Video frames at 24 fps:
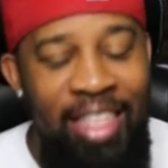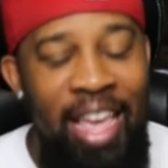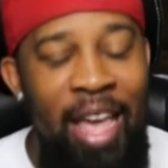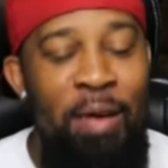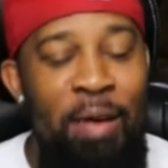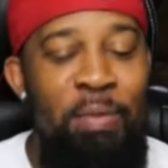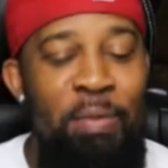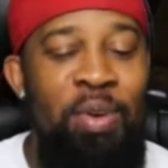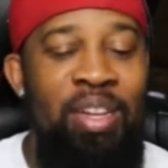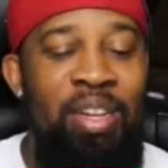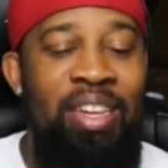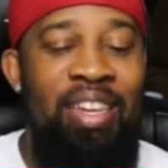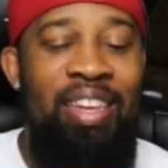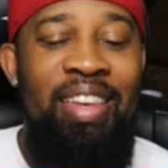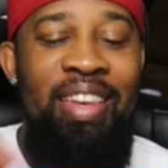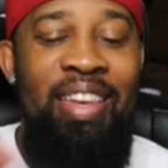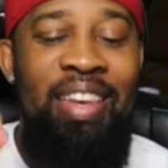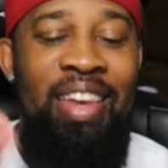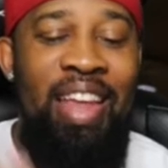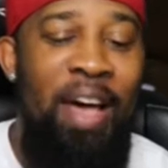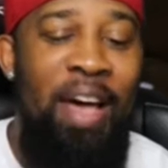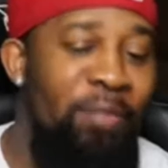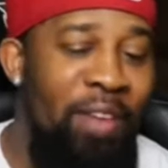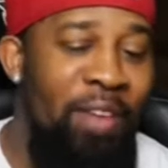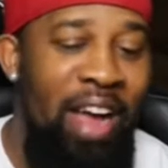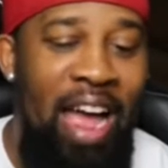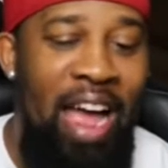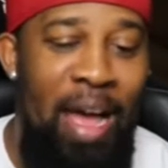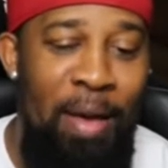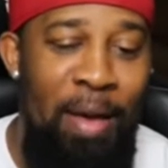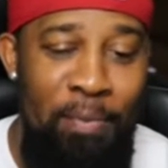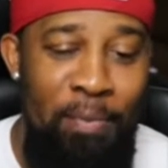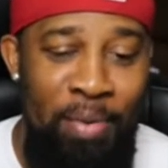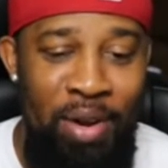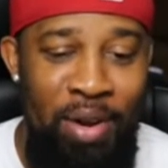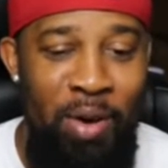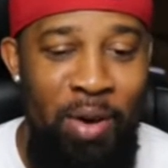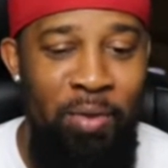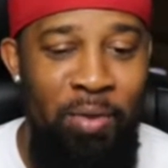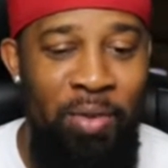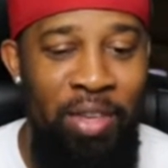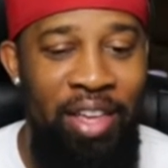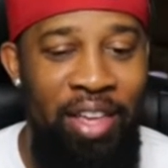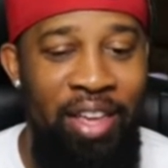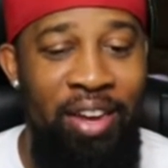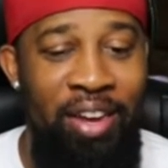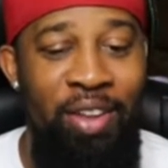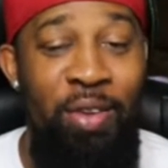that would never happen
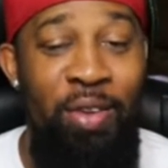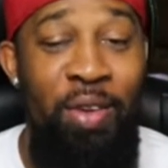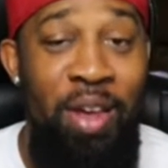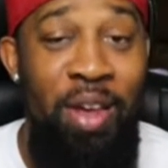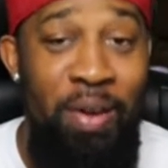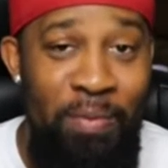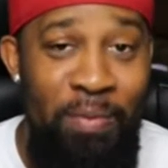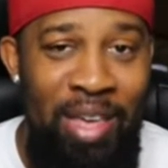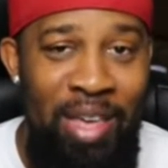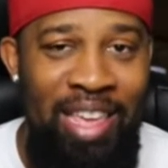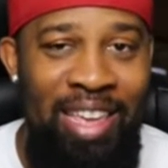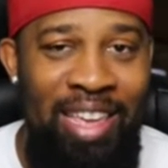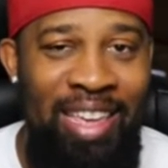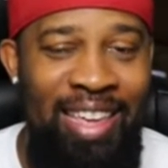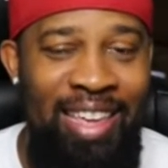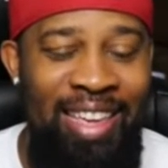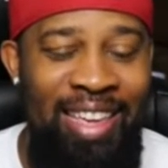over here. You hear me?